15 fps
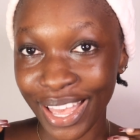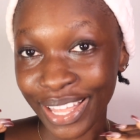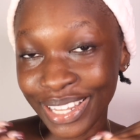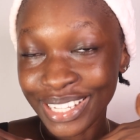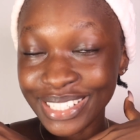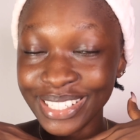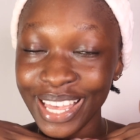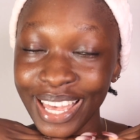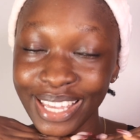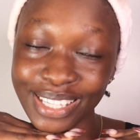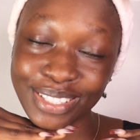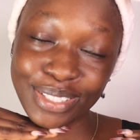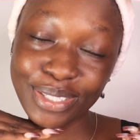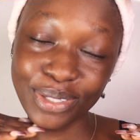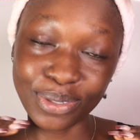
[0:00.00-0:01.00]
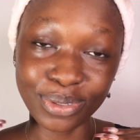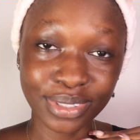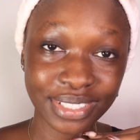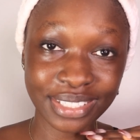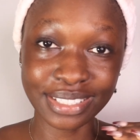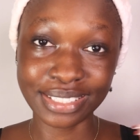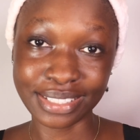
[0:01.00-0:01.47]
let's get into
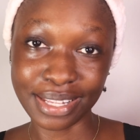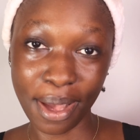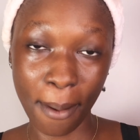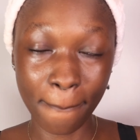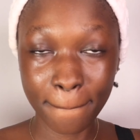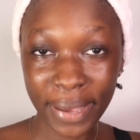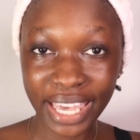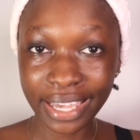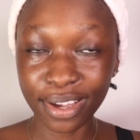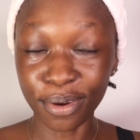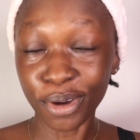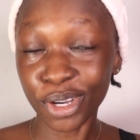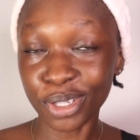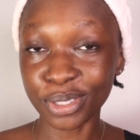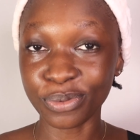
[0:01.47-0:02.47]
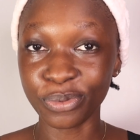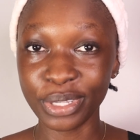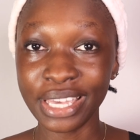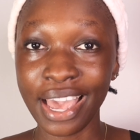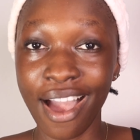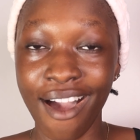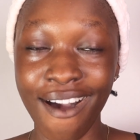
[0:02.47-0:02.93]
this makeup because
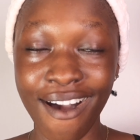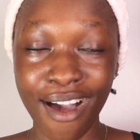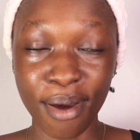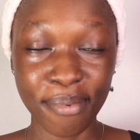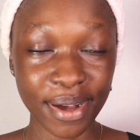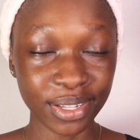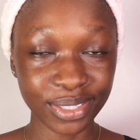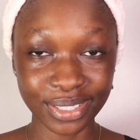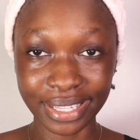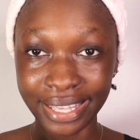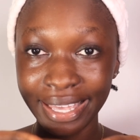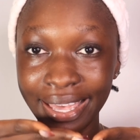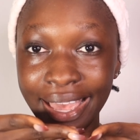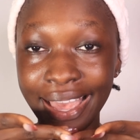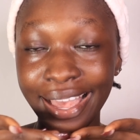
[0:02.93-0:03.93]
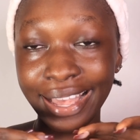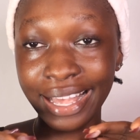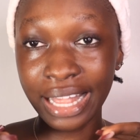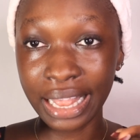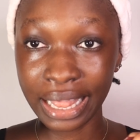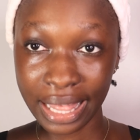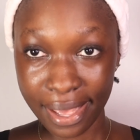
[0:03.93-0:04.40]
we are about to get
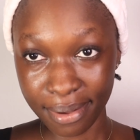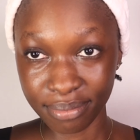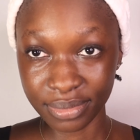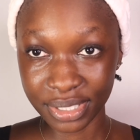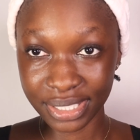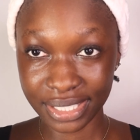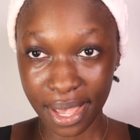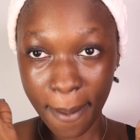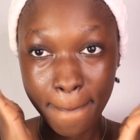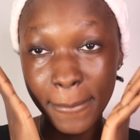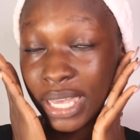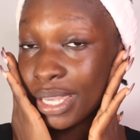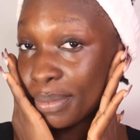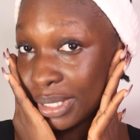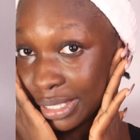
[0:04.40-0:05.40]
glammed, baby.